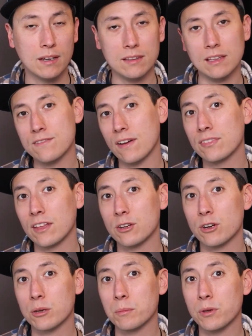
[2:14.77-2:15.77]
in the event that
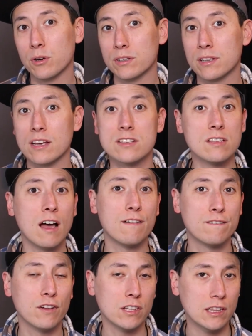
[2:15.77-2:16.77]
your computer does
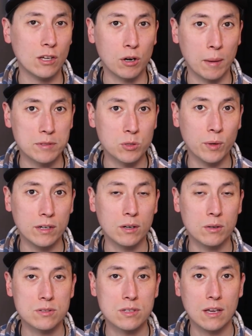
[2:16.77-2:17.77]
not fully load up to
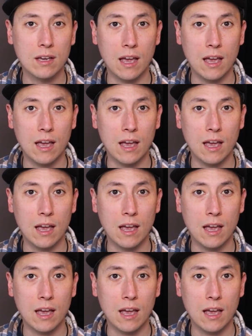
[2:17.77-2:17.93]
Windows.